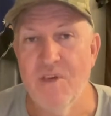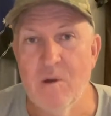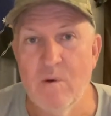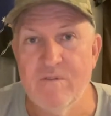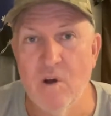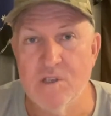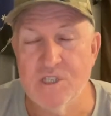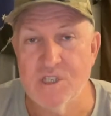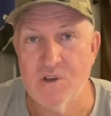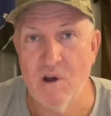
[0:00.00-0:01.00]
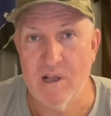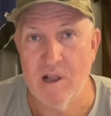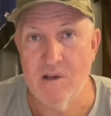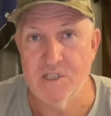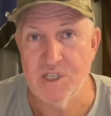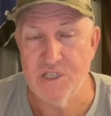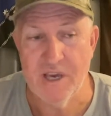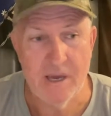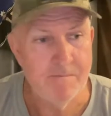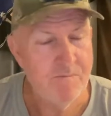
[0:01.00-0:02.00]
we've dodged the cyclones this
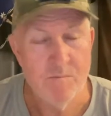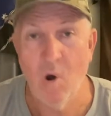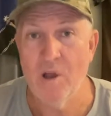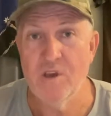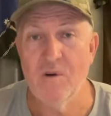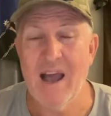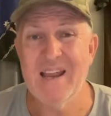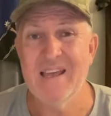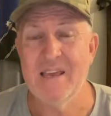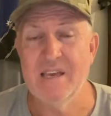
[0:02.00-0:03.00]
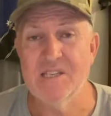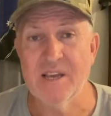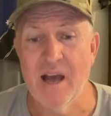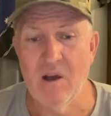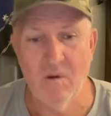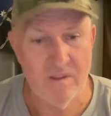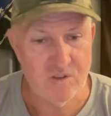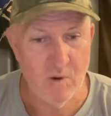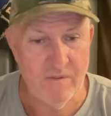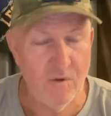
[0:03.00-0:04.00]
year. Mind you, 18 years ago, on the
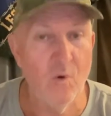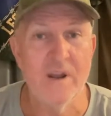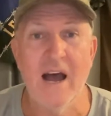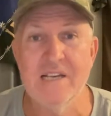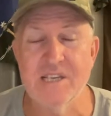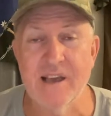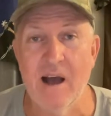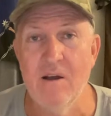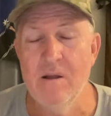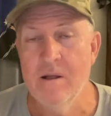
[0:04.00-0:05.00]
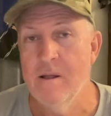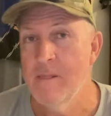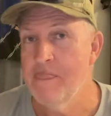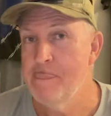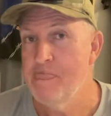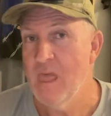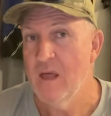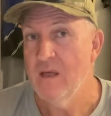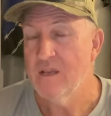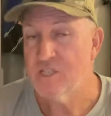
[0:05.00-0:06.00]
24 days ago,
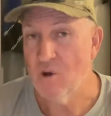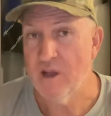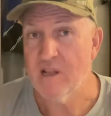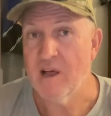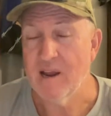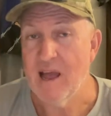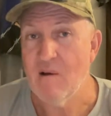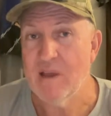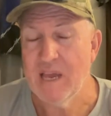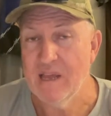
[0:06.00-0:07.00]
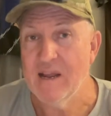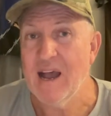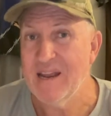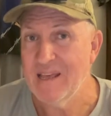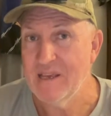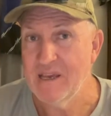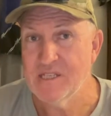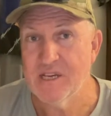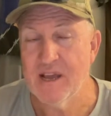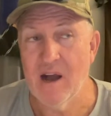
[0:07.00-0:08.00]
Cyclone Larry hit 18
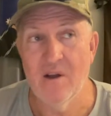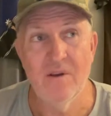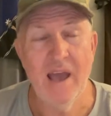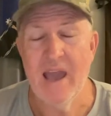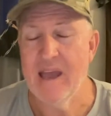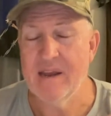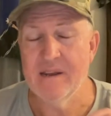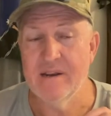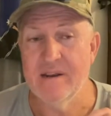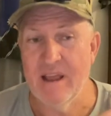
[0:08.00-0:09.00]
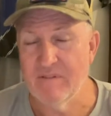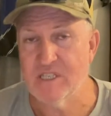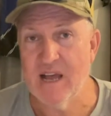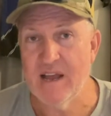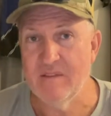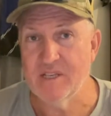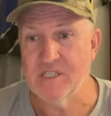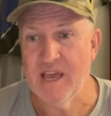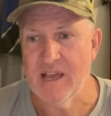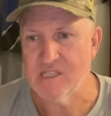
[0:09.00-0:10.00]
years ago and devastated this
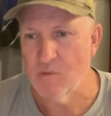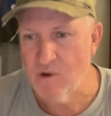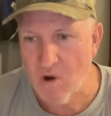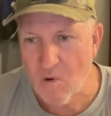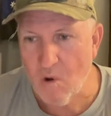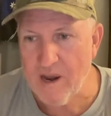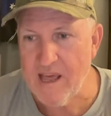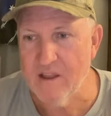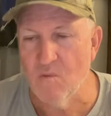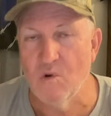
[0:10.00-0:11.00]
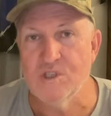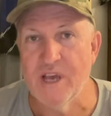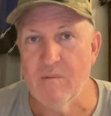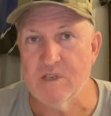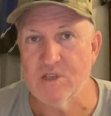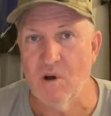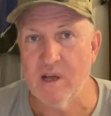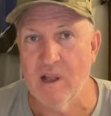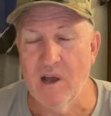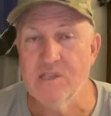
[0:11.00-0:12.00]
town. So we're not quite out of the woods yet with
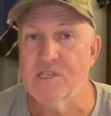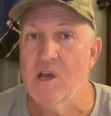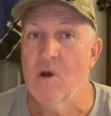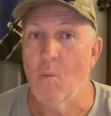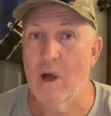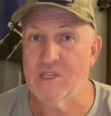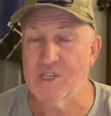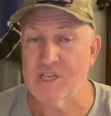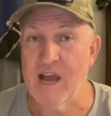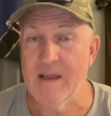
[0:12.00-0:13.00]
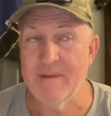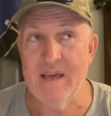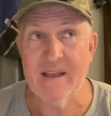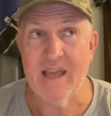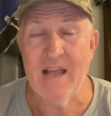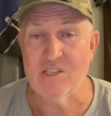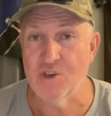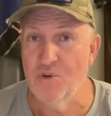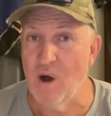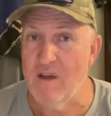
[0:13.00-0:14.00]
cyclones. One just came down, a Cat
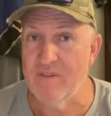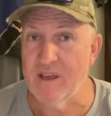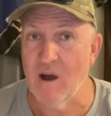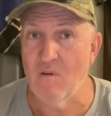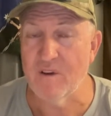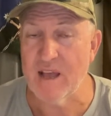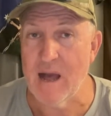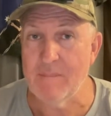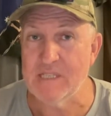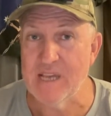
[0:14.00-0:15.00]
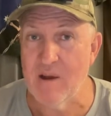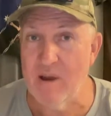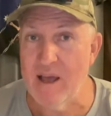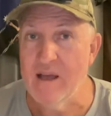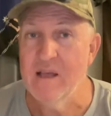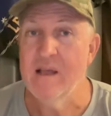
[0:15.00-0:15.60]
2 over the Gulf of Carpentaria,